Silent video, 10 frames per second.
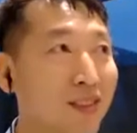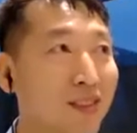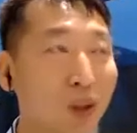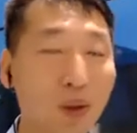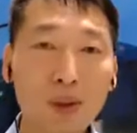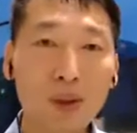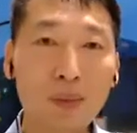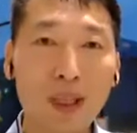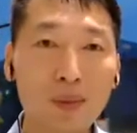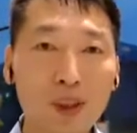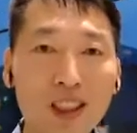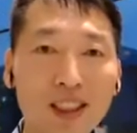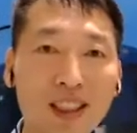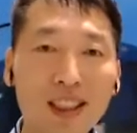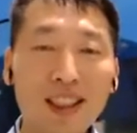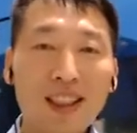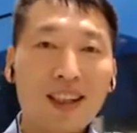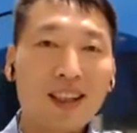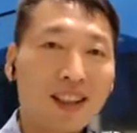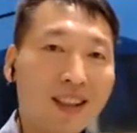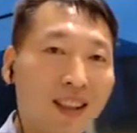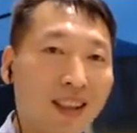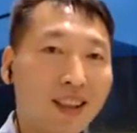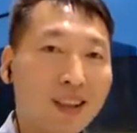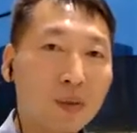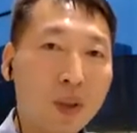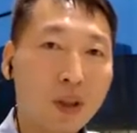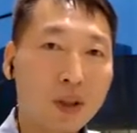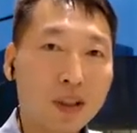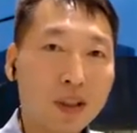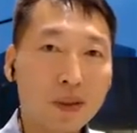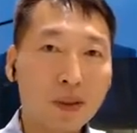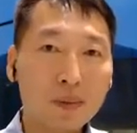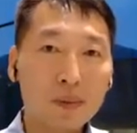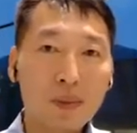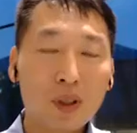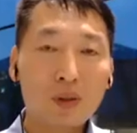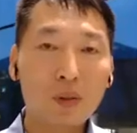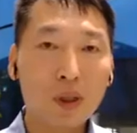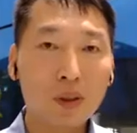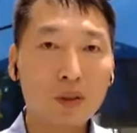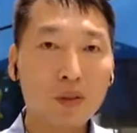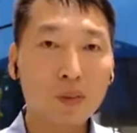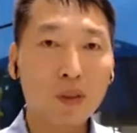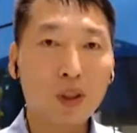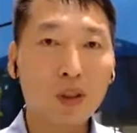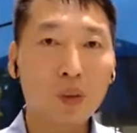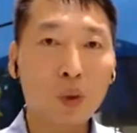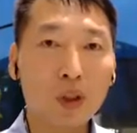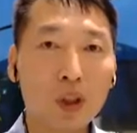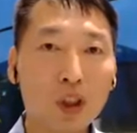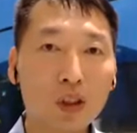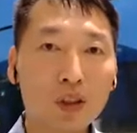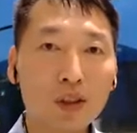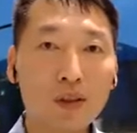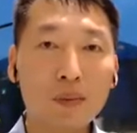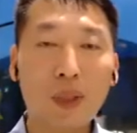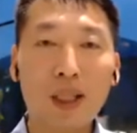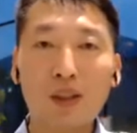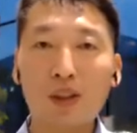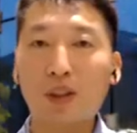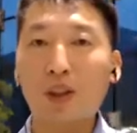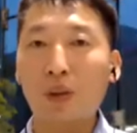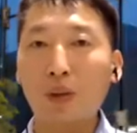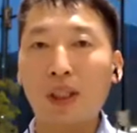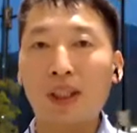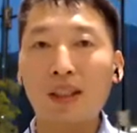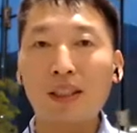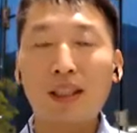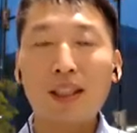no good memory, and then returning from the war zone back to Korea,